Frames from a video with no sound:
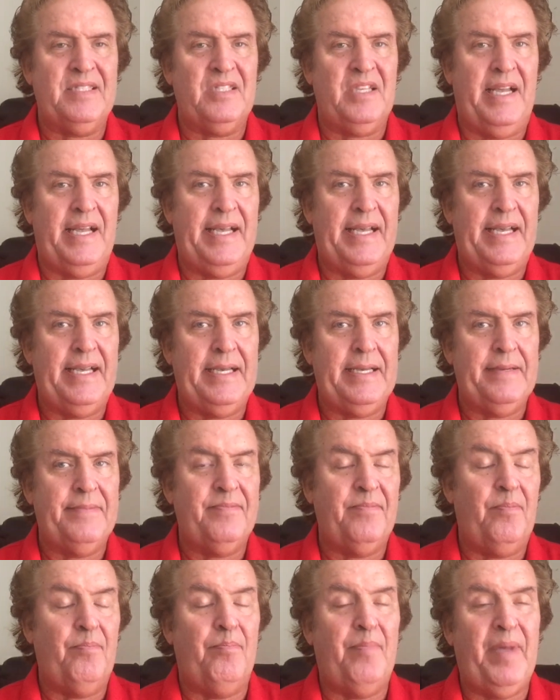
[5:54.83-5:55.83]

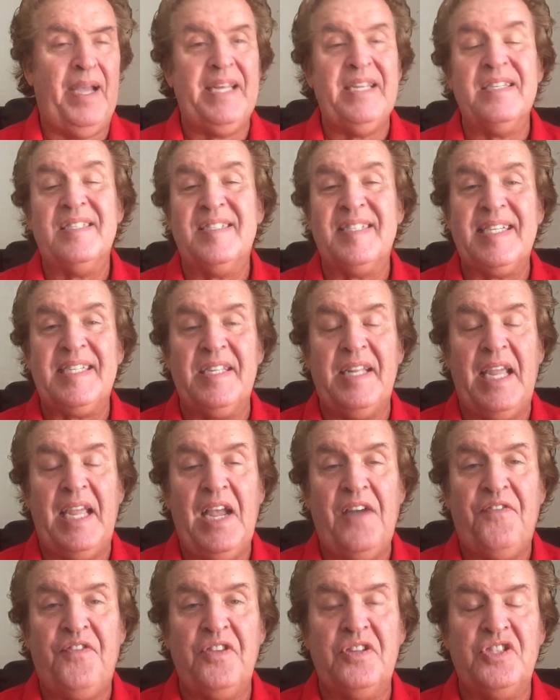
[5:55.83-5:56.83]
Minus
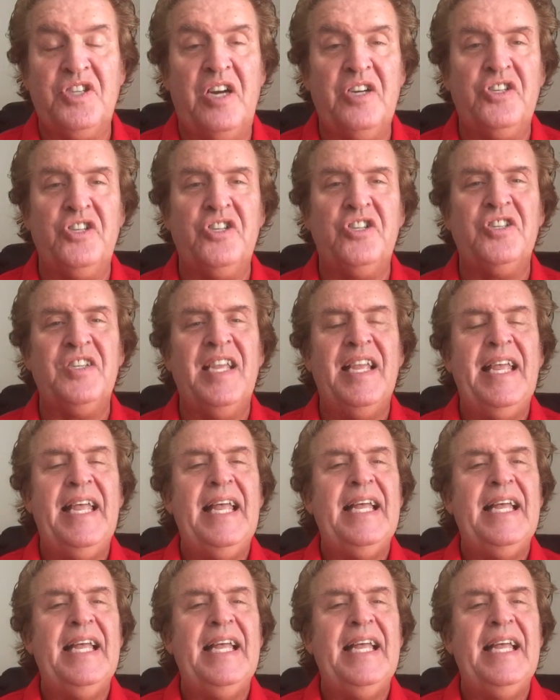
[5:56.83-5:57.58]
6.5 for the Chargers.